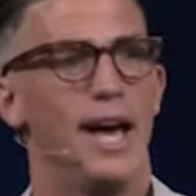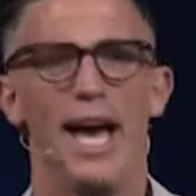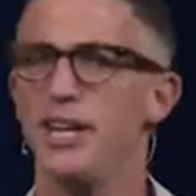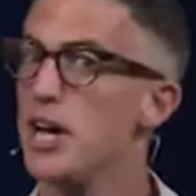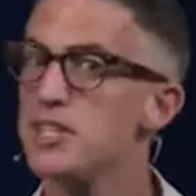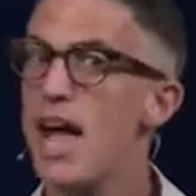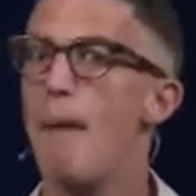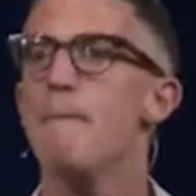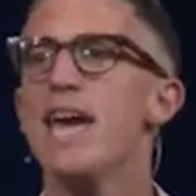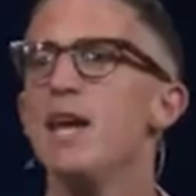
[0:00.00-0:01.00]
It does
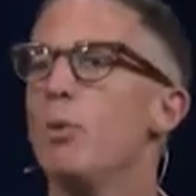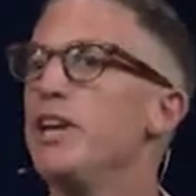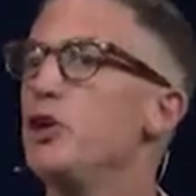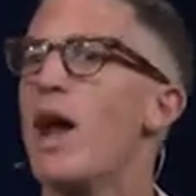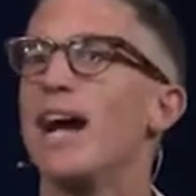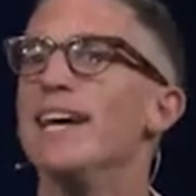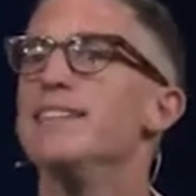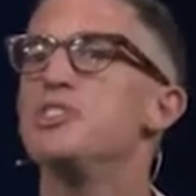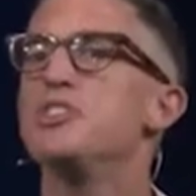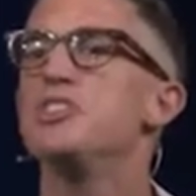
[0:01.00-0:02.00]
not mean we do not
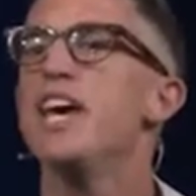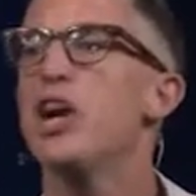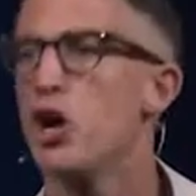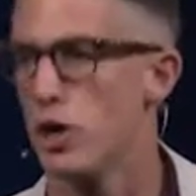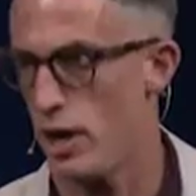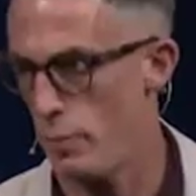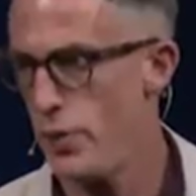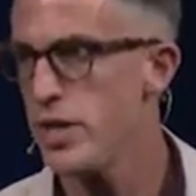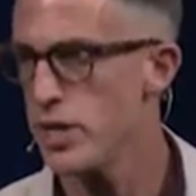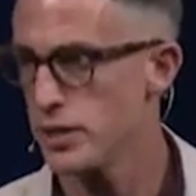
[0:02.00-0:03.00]
consider
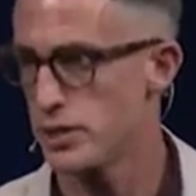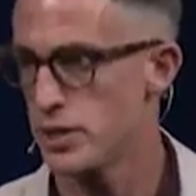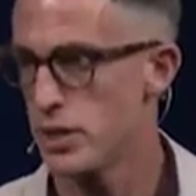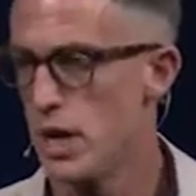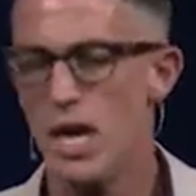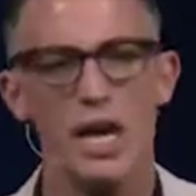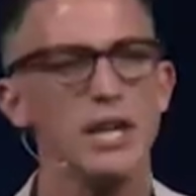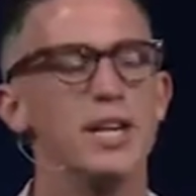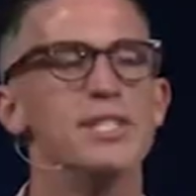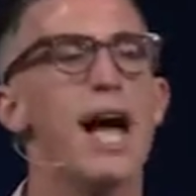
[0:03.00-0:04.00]
opinions.
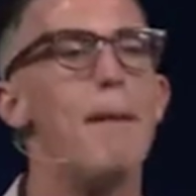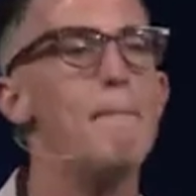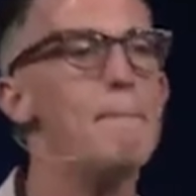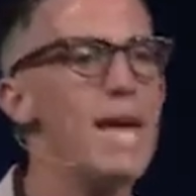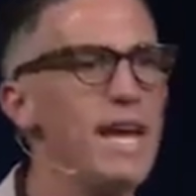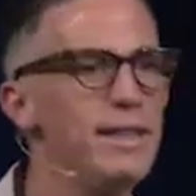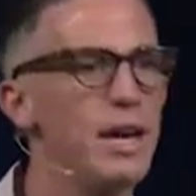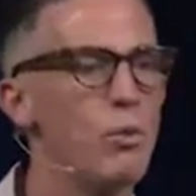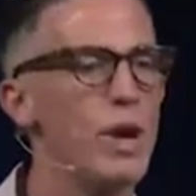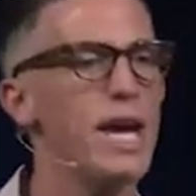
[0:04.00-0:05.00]
It does not mean
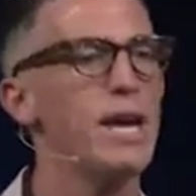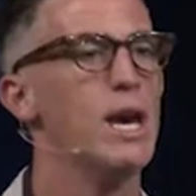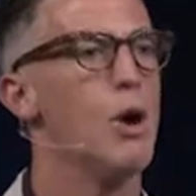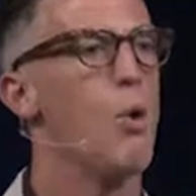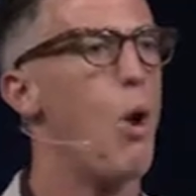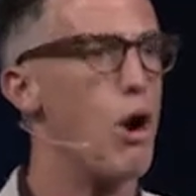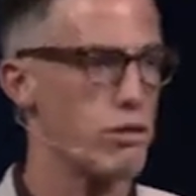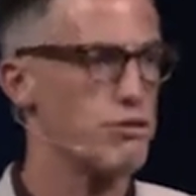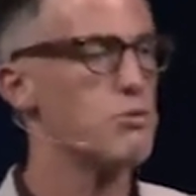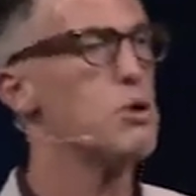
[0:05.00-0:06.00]
that we walk
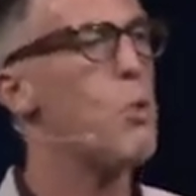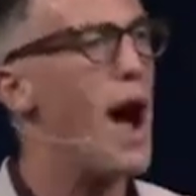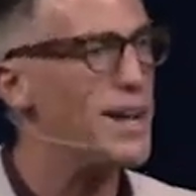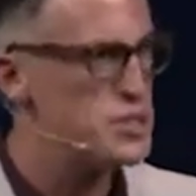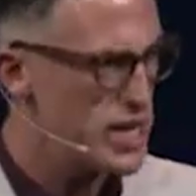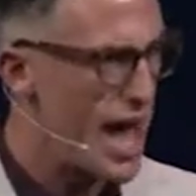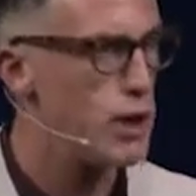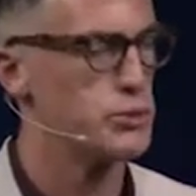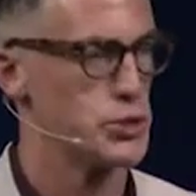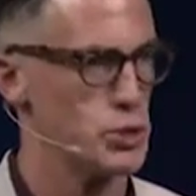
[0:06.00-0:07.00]
through wise
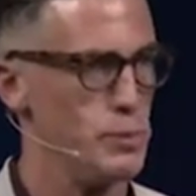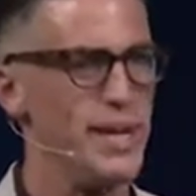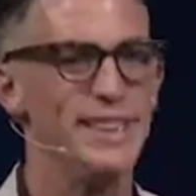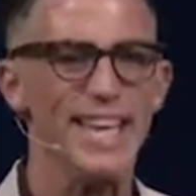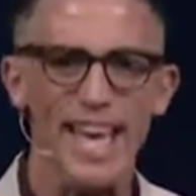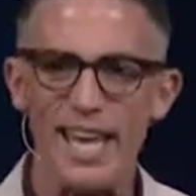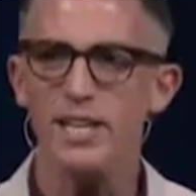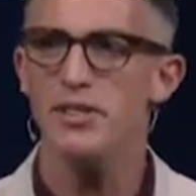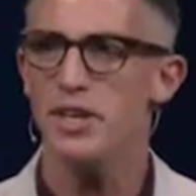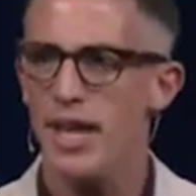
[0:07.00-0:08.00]
counsel. But at the
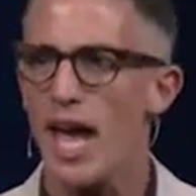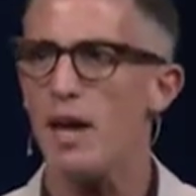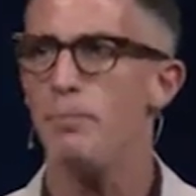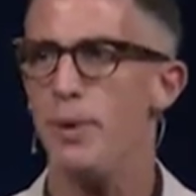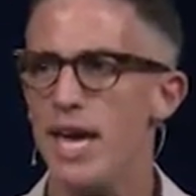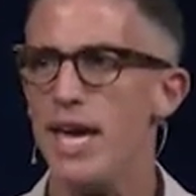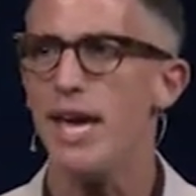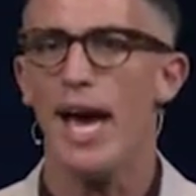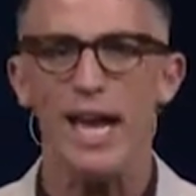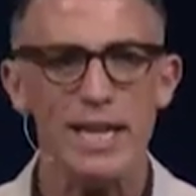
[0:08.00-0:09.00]
end of the day,
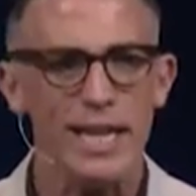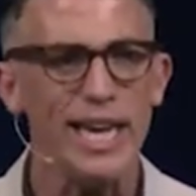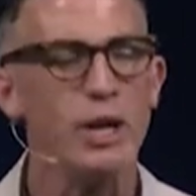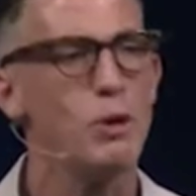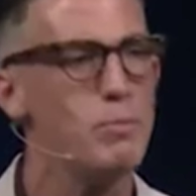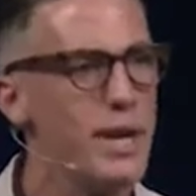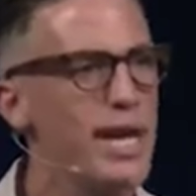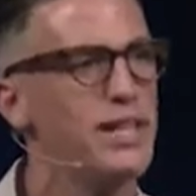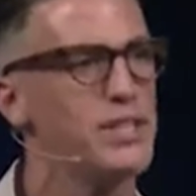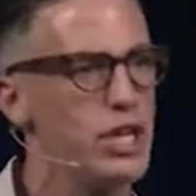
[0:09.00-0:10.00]
being a leader
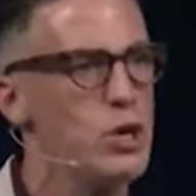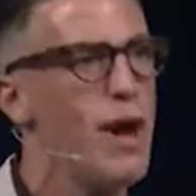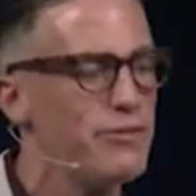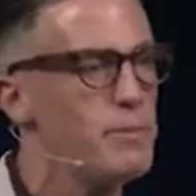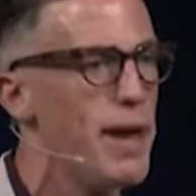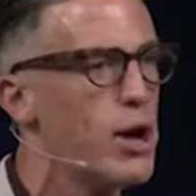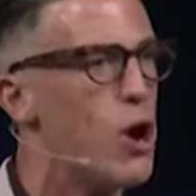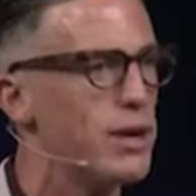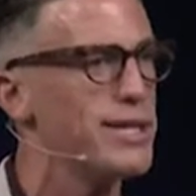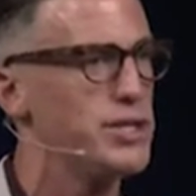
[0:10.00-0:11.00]
means that you have to make
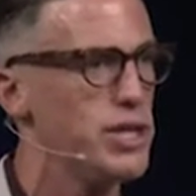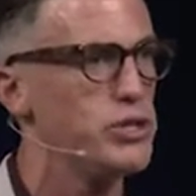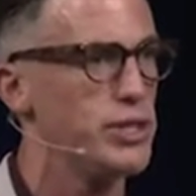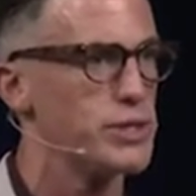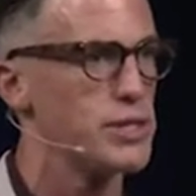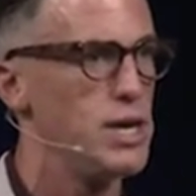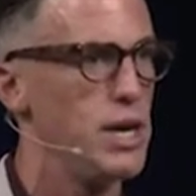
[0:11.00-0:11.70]
hard decisions.